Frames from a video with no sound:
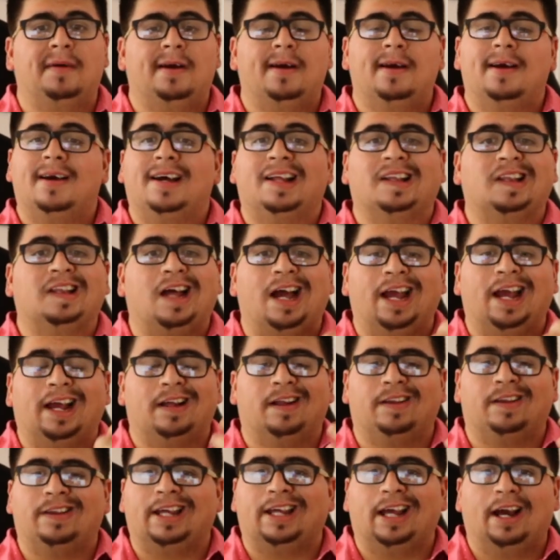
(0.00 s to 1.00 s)
like
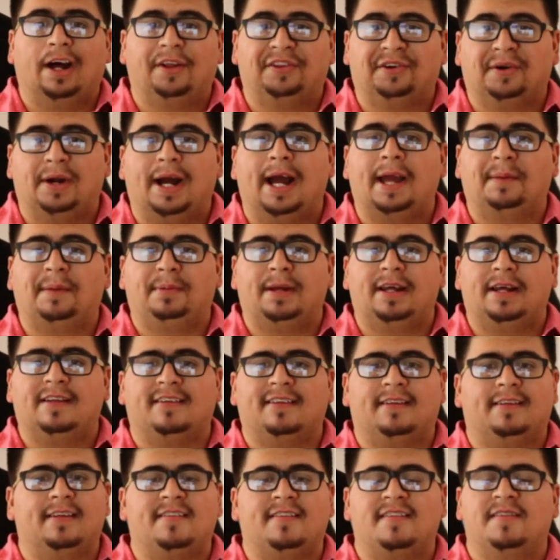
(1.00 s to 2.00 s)
the other IPs at
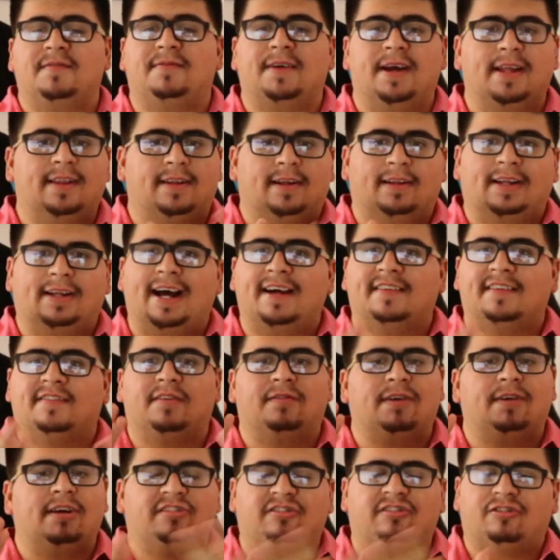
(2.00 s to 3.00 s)
this event The Last of
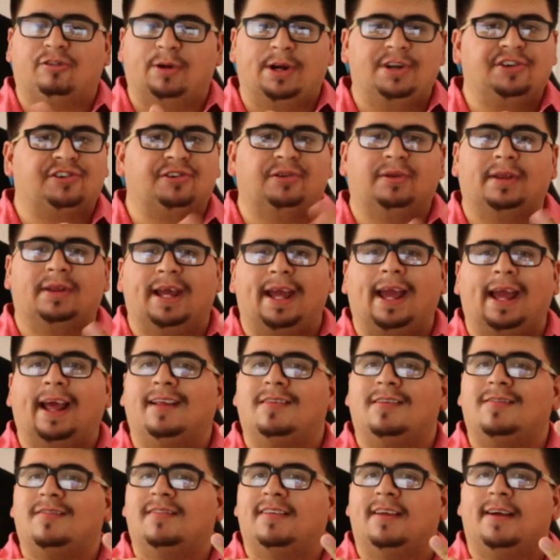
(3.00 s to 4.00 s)
Us, Stranger
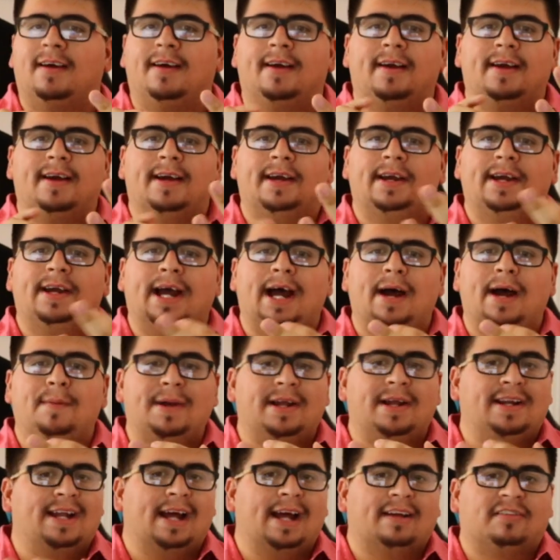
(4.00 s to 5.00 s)
Things, um,
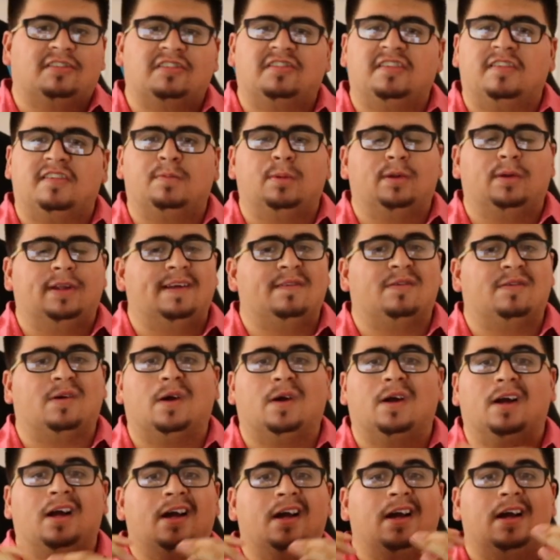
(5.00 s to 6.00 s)
and Exorcist Believer.